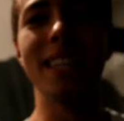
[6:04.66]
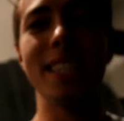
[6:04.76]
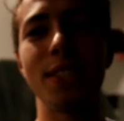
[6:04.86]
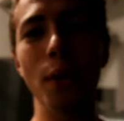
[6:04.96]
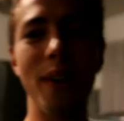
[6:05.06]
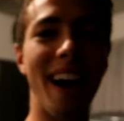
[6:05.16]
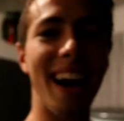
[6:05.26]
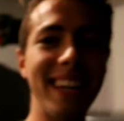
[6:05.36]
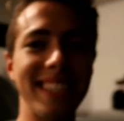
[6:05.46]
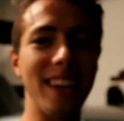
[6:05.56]
So
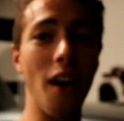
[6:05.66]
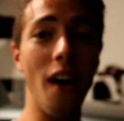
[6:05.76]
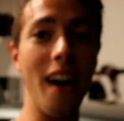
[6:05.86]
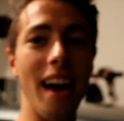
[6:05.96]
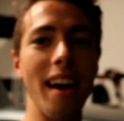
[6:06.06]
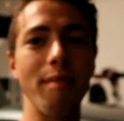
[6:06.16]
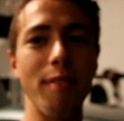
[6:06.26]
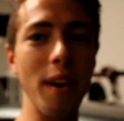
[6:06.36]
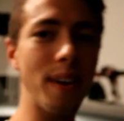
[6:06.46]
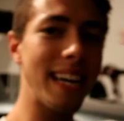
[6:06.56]
guys, a
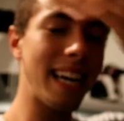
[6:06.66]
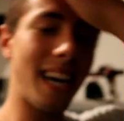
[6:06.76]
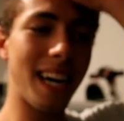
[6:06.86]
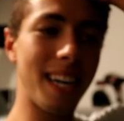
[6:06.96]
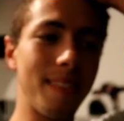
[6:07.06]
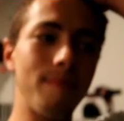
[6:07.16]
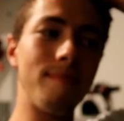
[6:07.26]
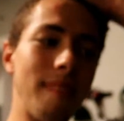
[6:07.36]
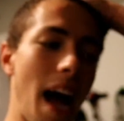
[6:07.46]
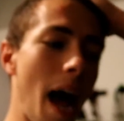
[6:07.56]
very
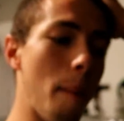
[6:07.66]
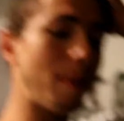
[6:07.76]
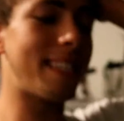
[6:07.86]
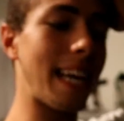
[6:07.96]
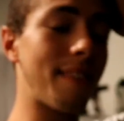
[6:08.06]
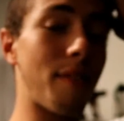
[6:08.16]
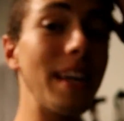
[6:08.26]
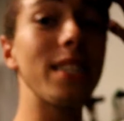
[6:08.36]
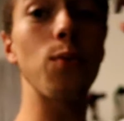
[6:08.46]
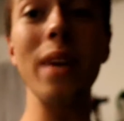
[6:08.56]
a happy chain of
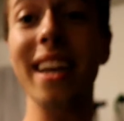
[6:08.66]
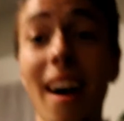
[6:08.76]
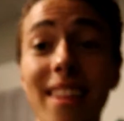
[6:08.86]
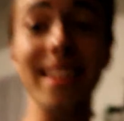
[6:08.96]
events. We got